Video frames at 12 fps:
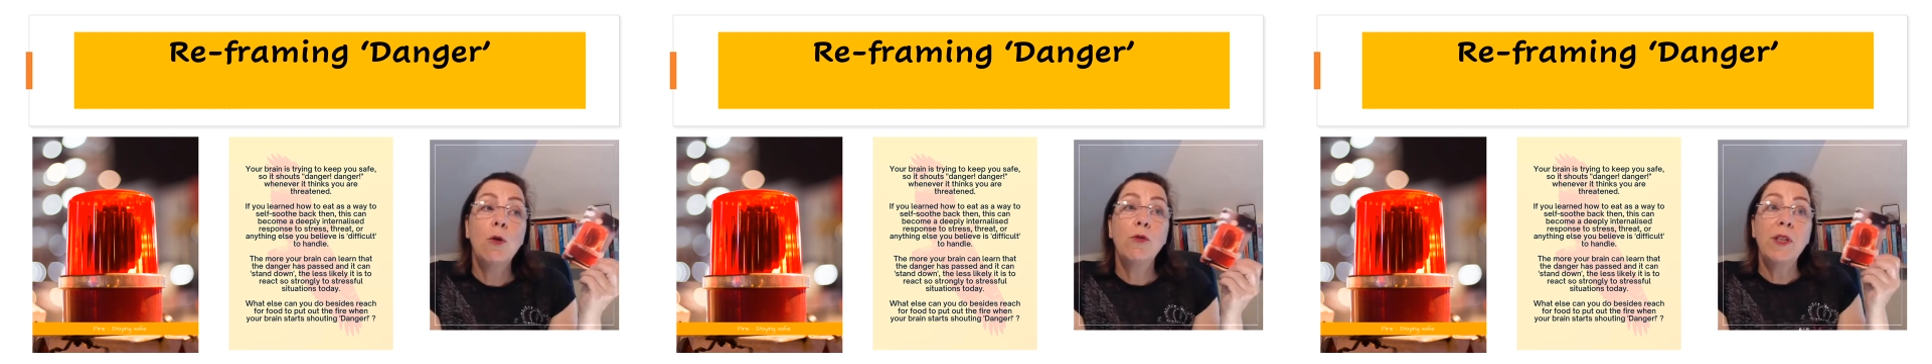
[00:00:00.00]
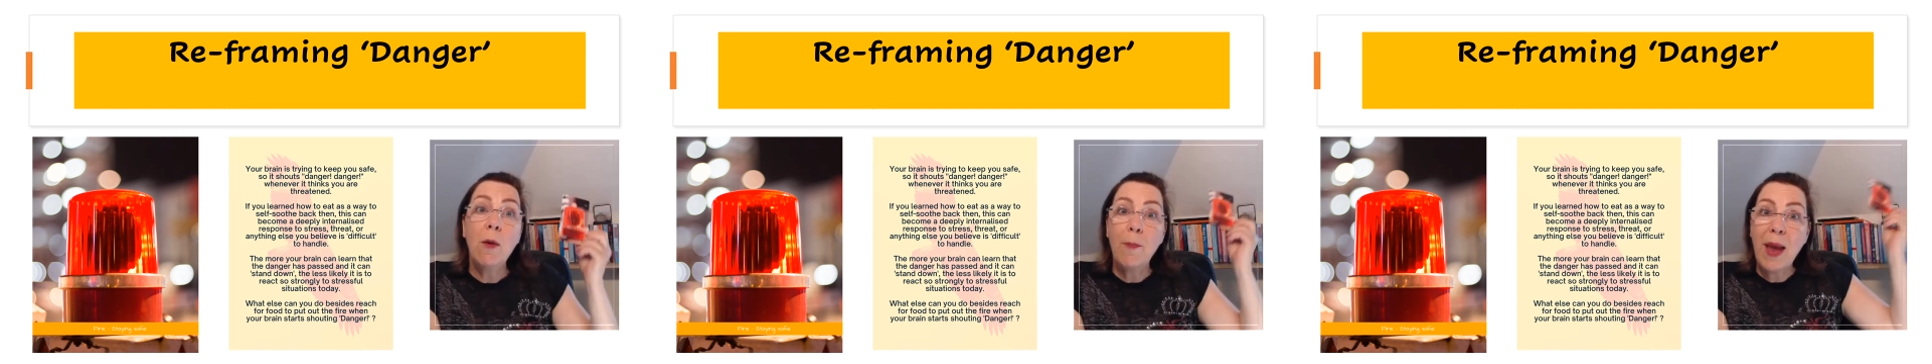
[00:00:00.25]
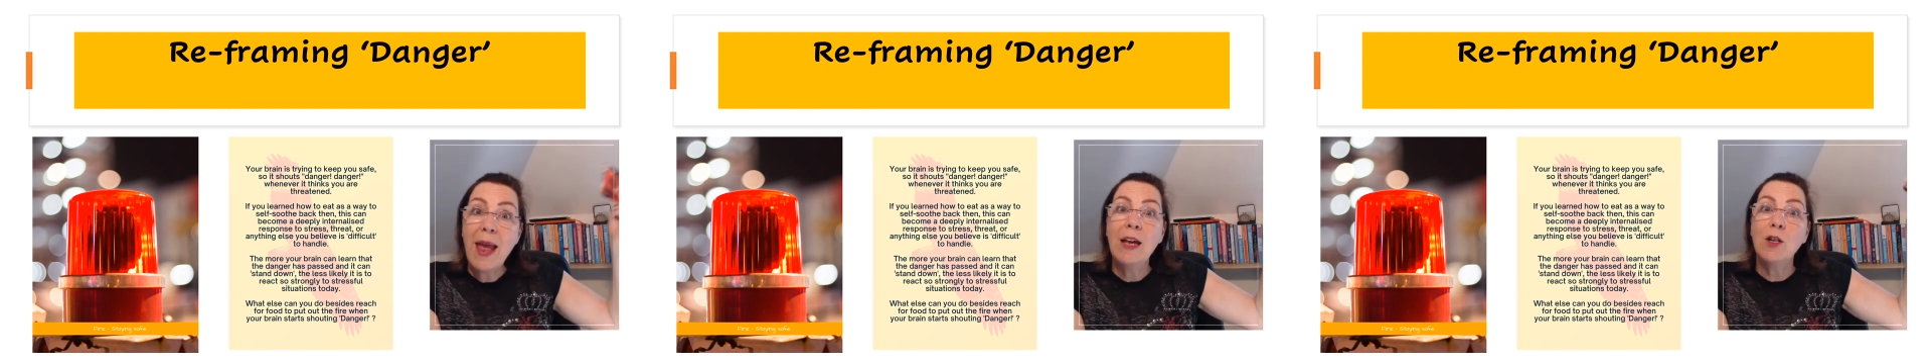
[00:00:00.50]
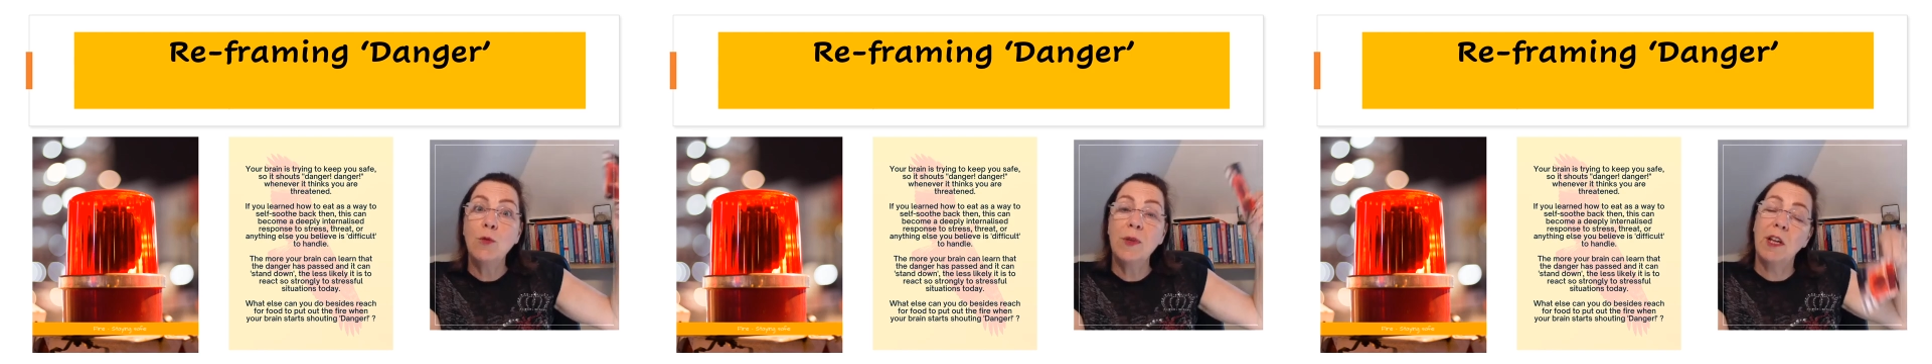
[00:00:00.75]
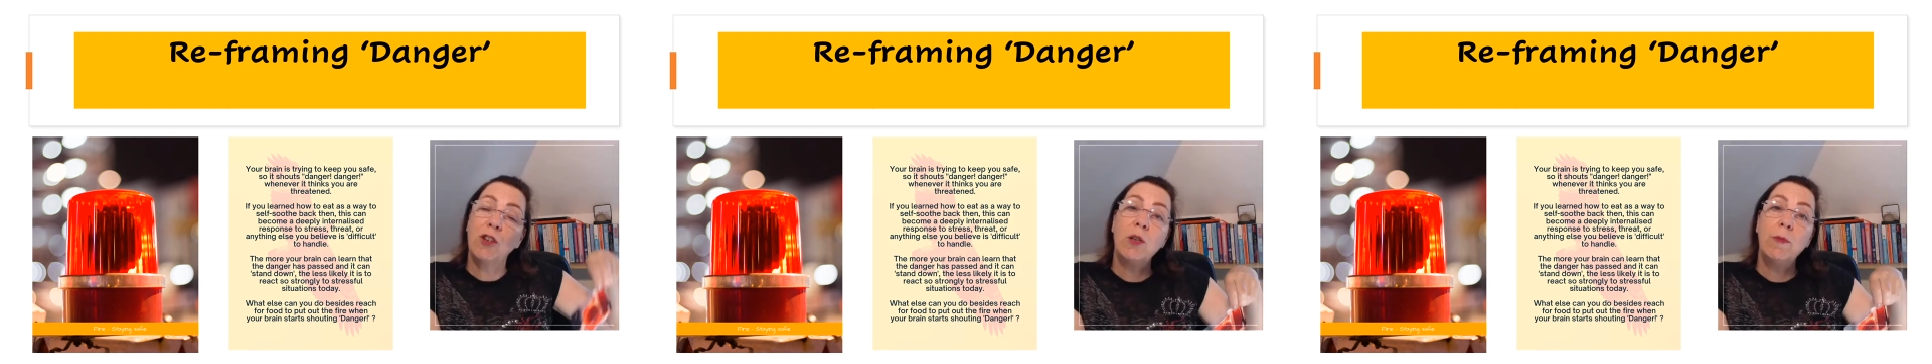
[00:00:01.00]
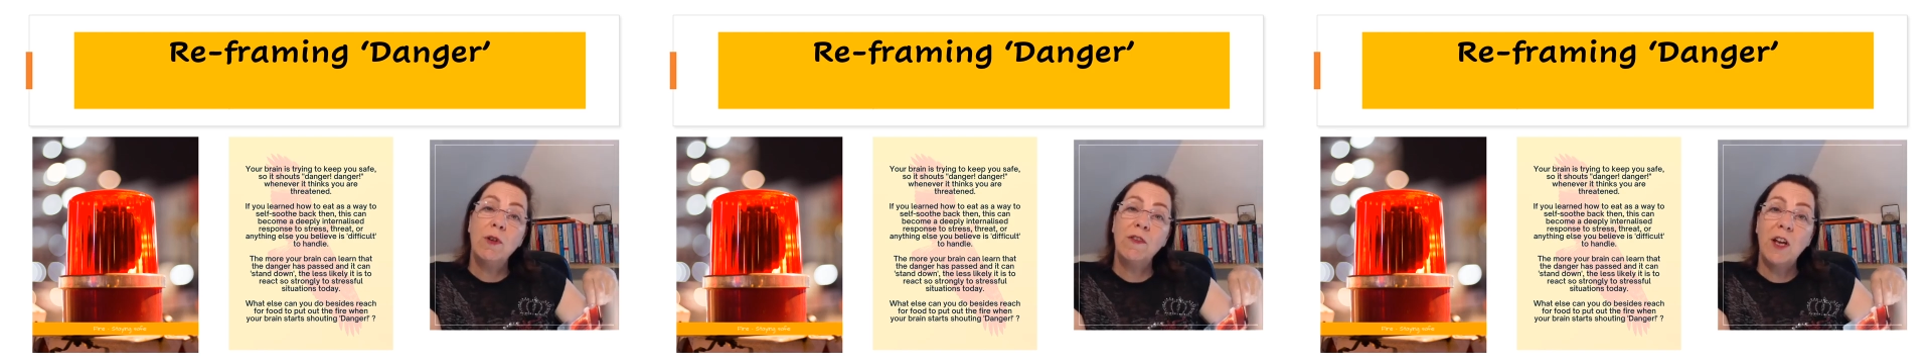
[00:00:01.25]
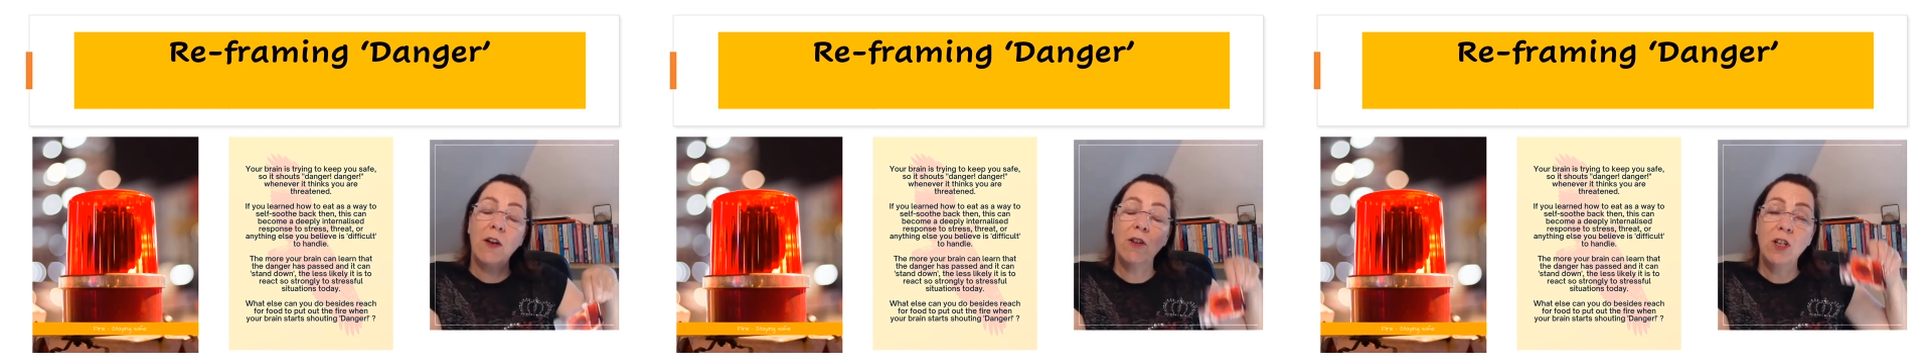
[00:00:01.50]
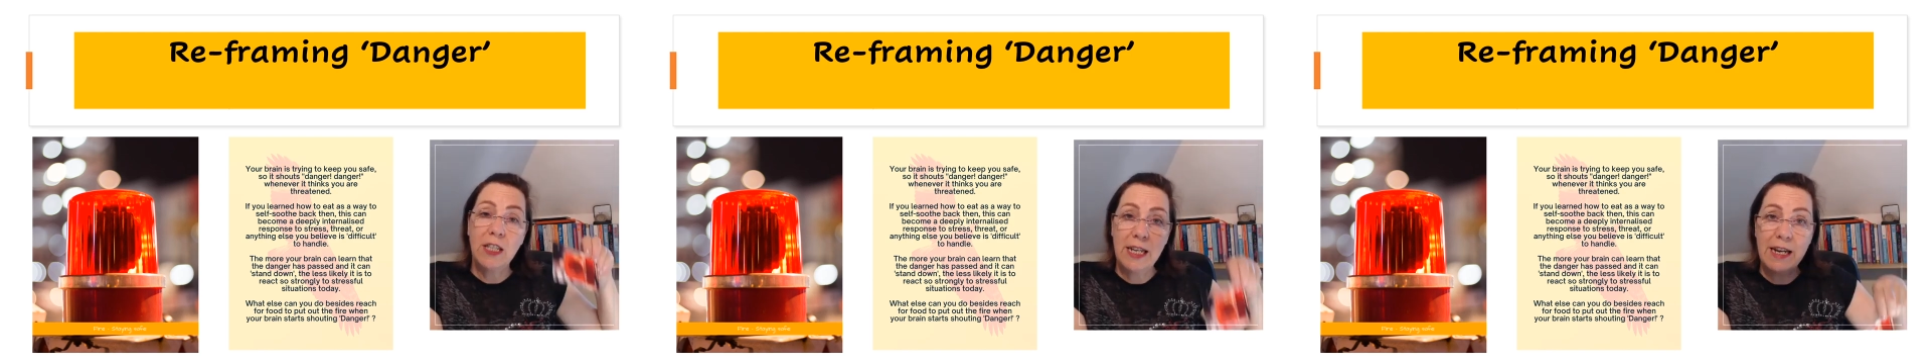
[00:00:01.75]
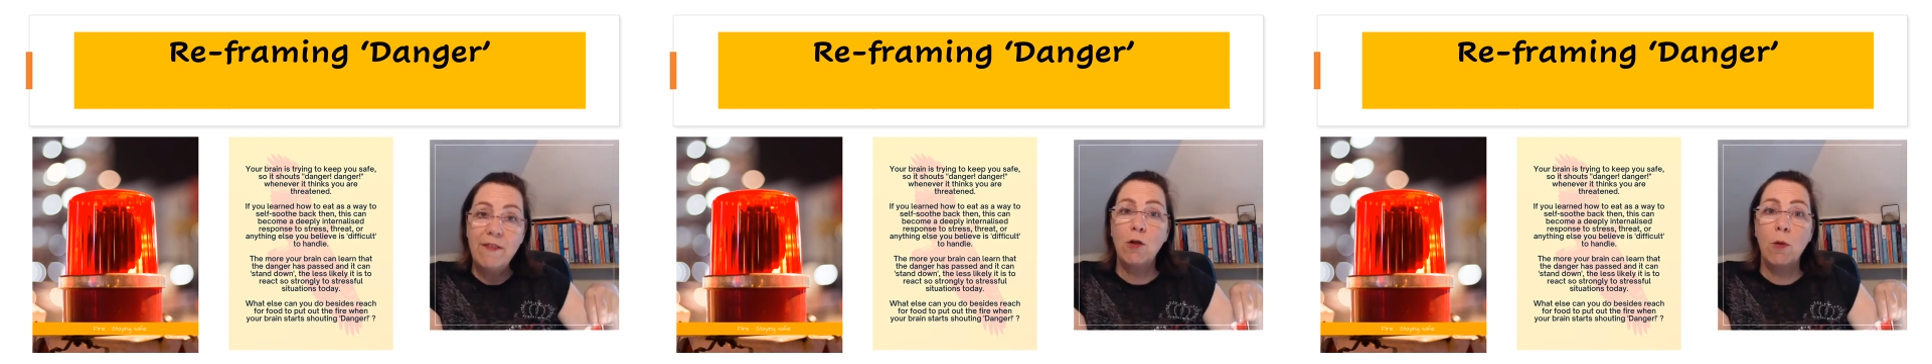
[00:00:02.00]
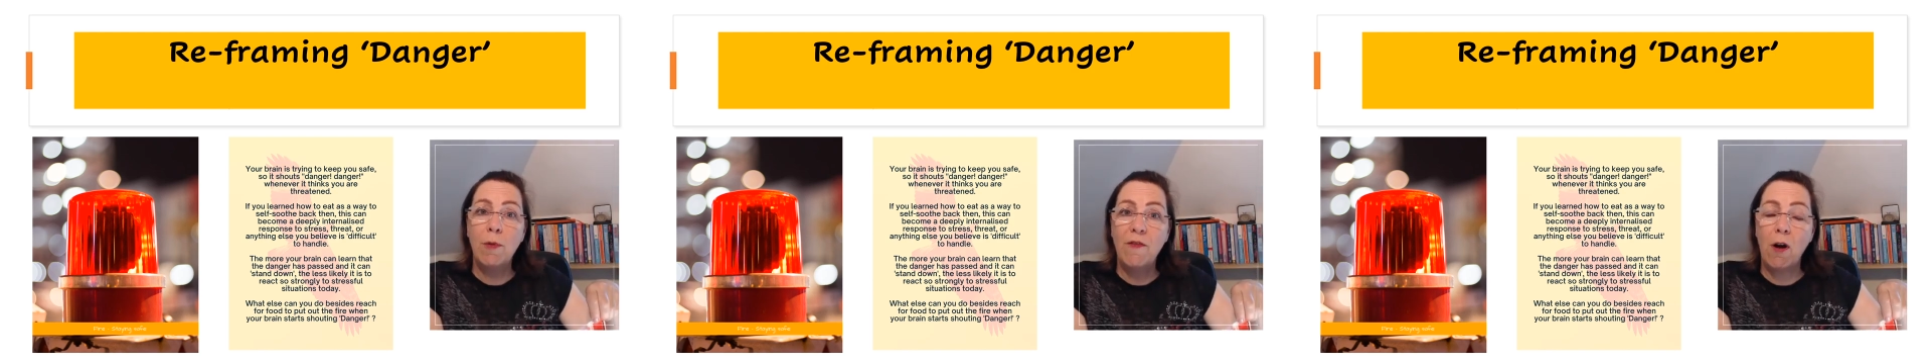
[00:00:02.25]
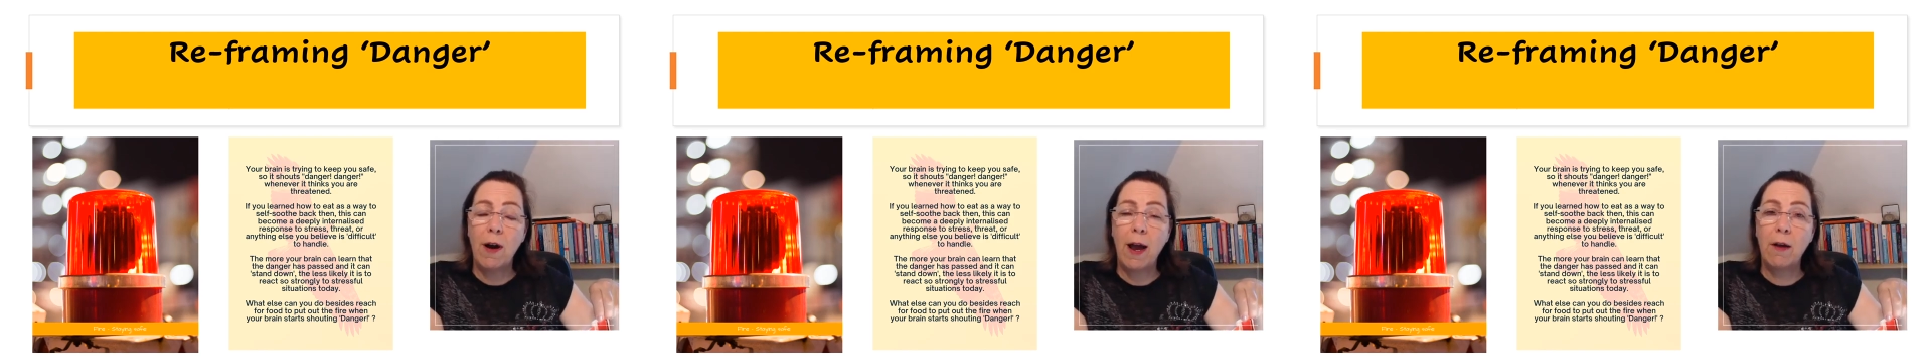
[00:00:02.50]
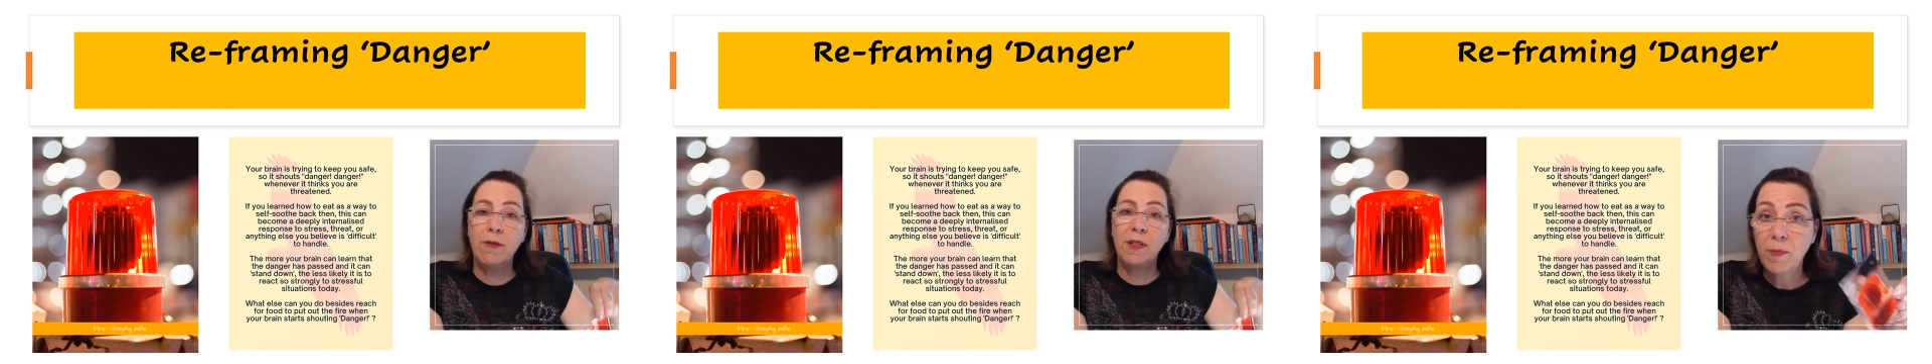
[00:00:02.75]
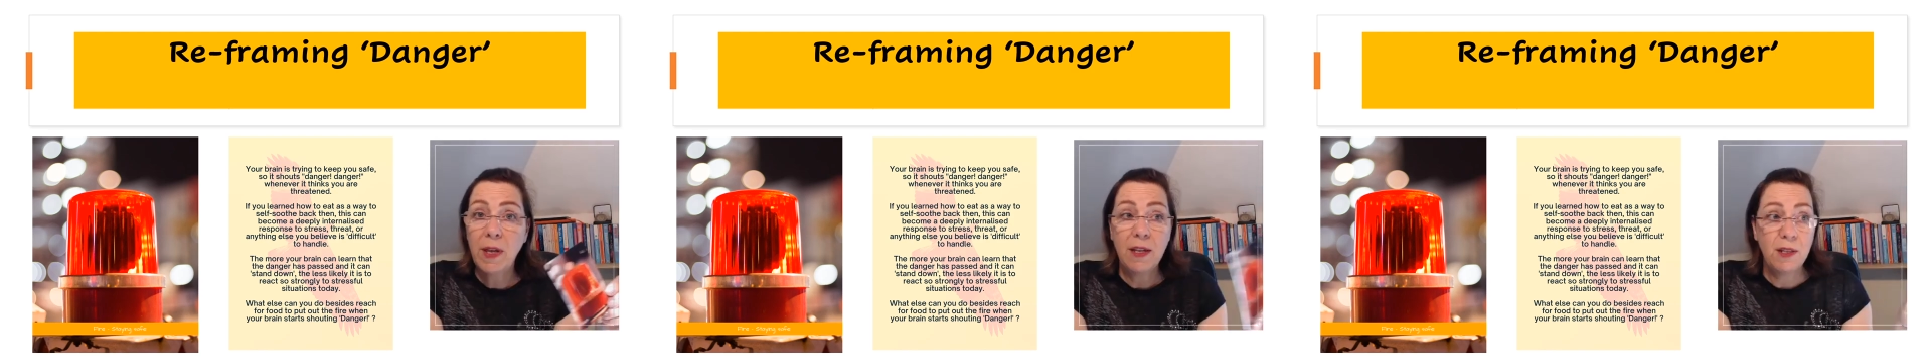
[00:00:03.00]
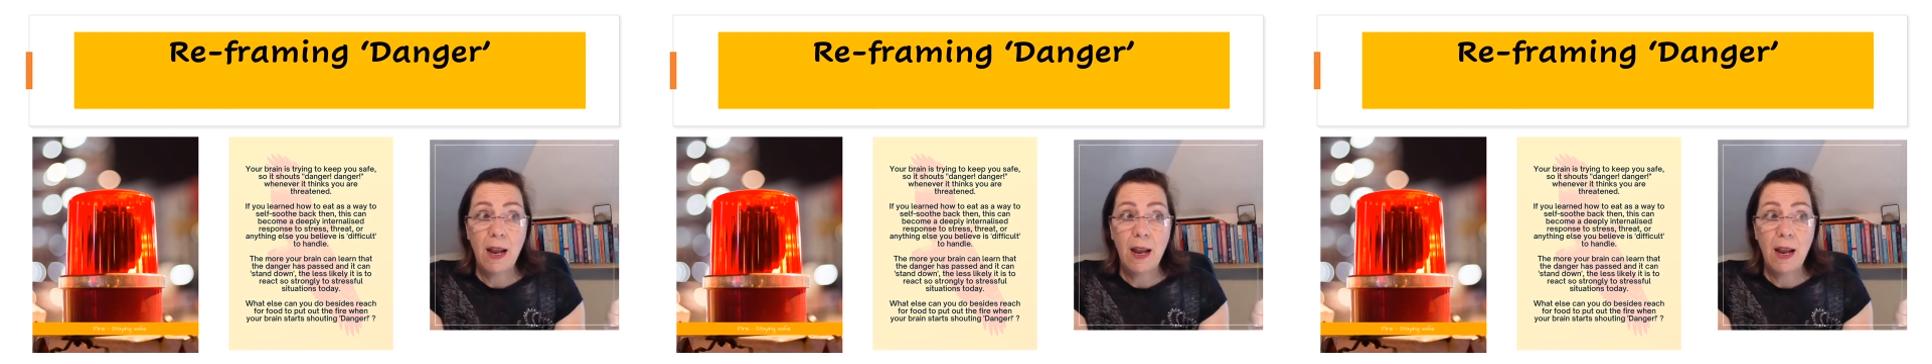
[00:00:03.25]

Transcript: So their bed was actually moved down into the living room of our house.